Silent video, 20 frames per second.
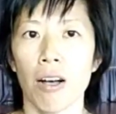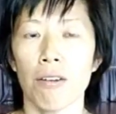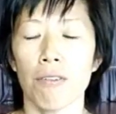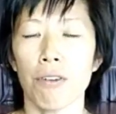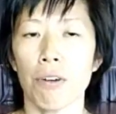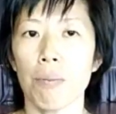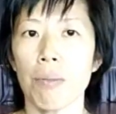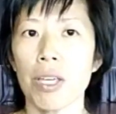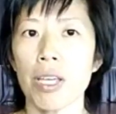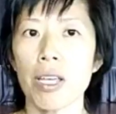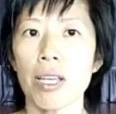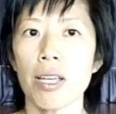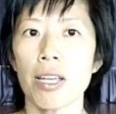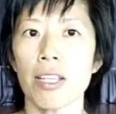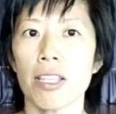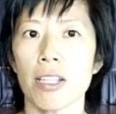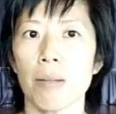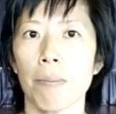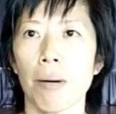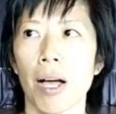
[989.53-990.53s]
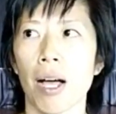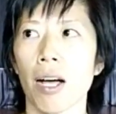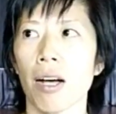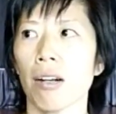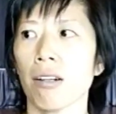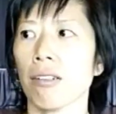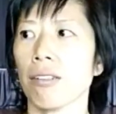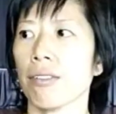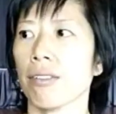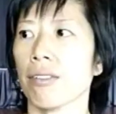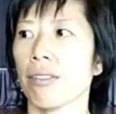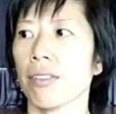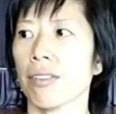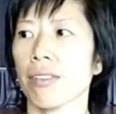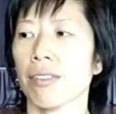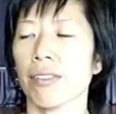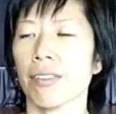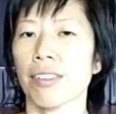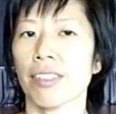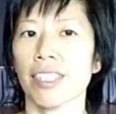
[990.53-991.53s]
For me, it's about
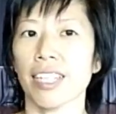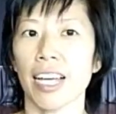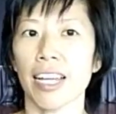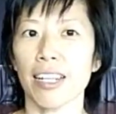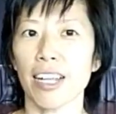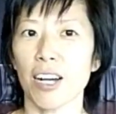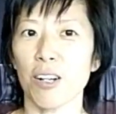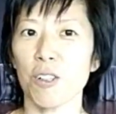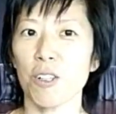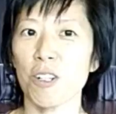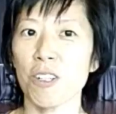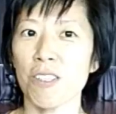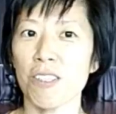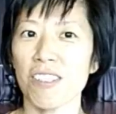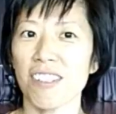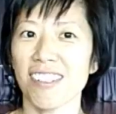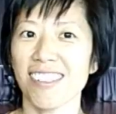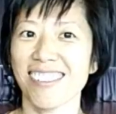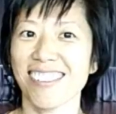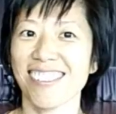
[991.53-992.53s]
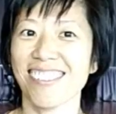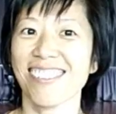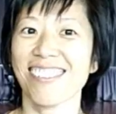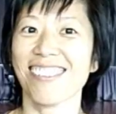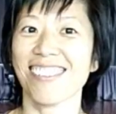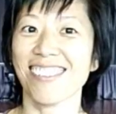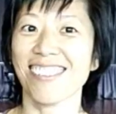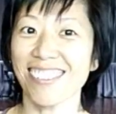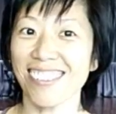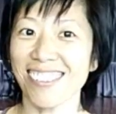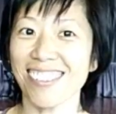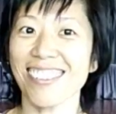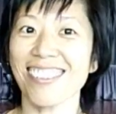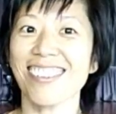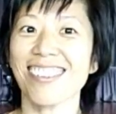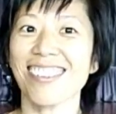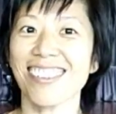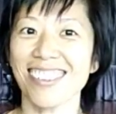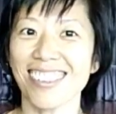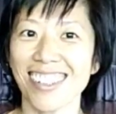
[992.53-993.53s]
10 hours.
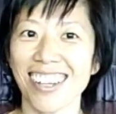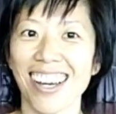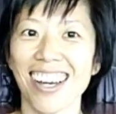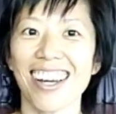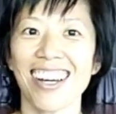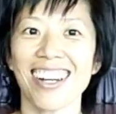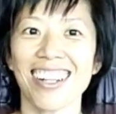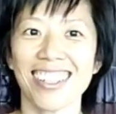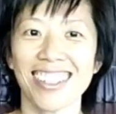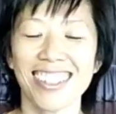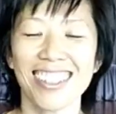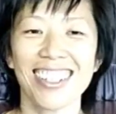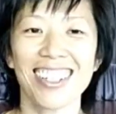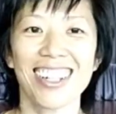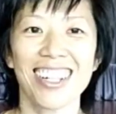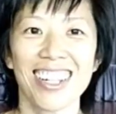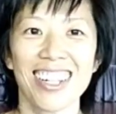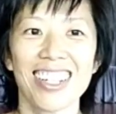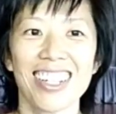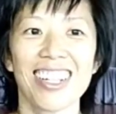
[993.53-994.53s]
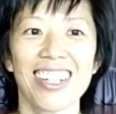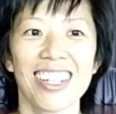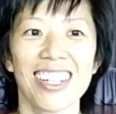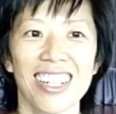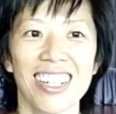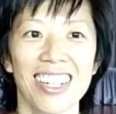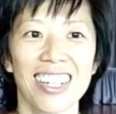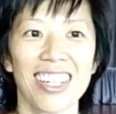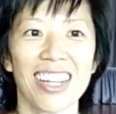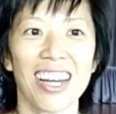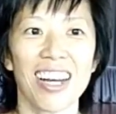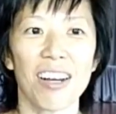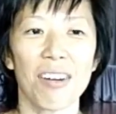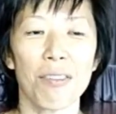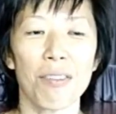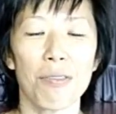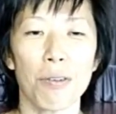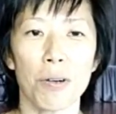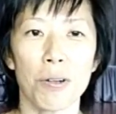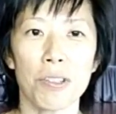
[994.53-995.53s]
Yeah.
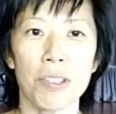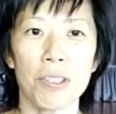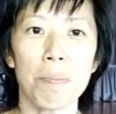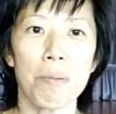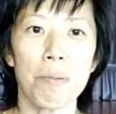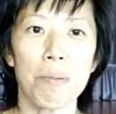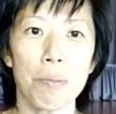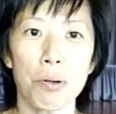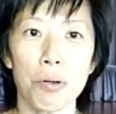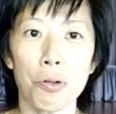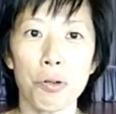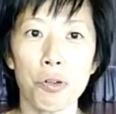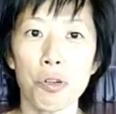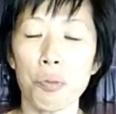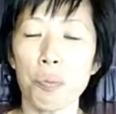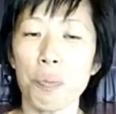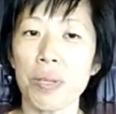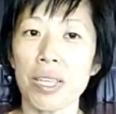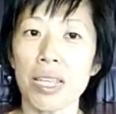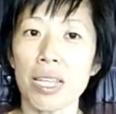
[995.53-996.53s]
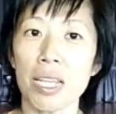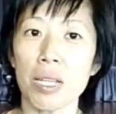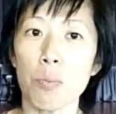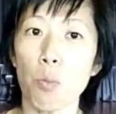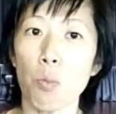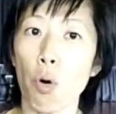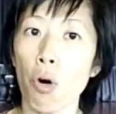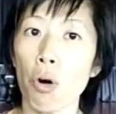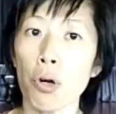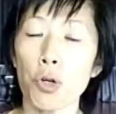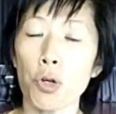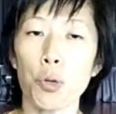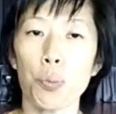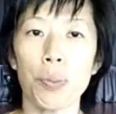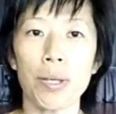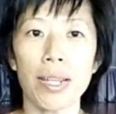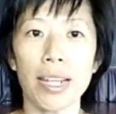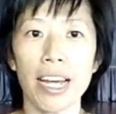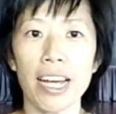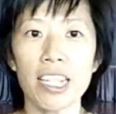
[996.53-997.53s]
For some people, could be more, could
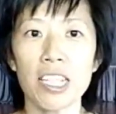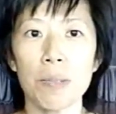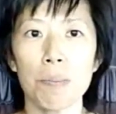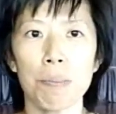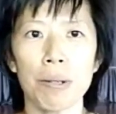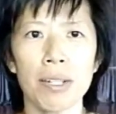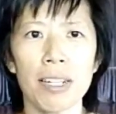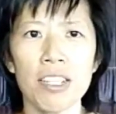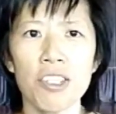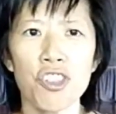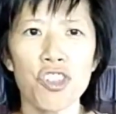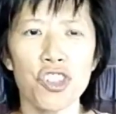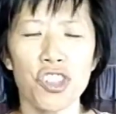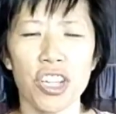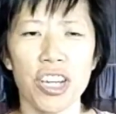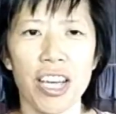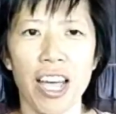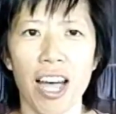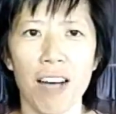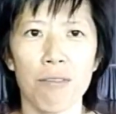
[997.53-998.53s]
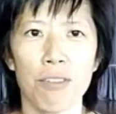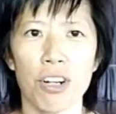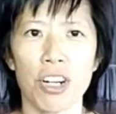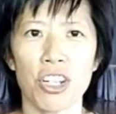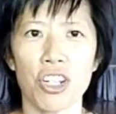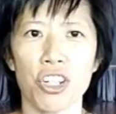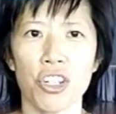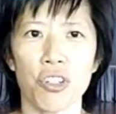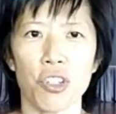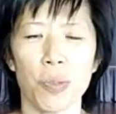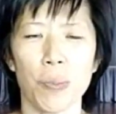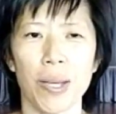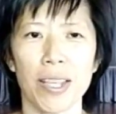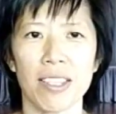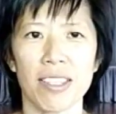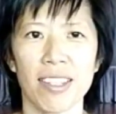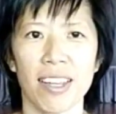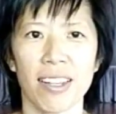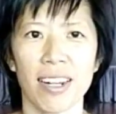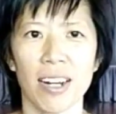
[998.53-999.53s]
be less, but let's just say average. You
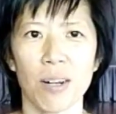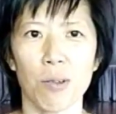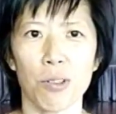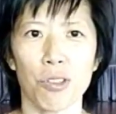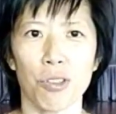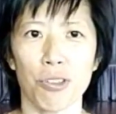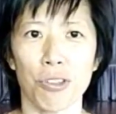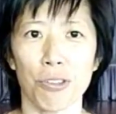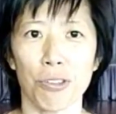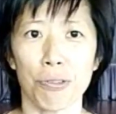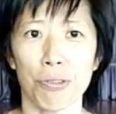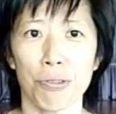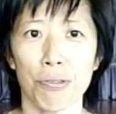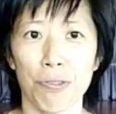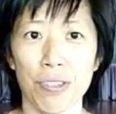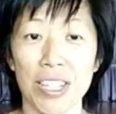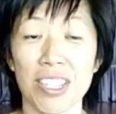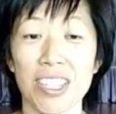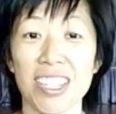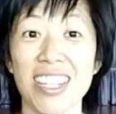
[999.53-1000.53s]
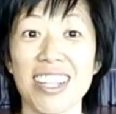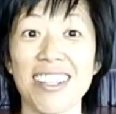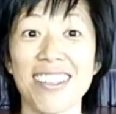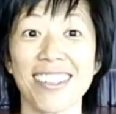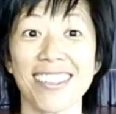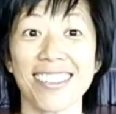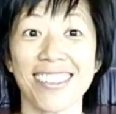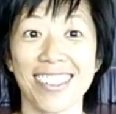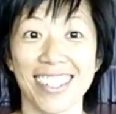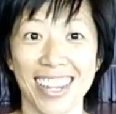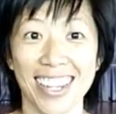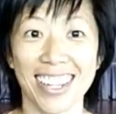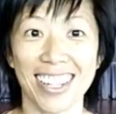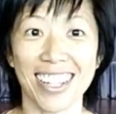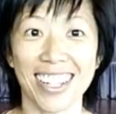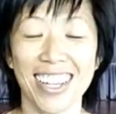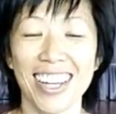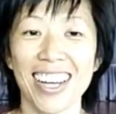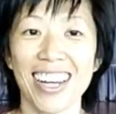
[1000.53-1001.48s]
spend 10 hours on your feet in a day.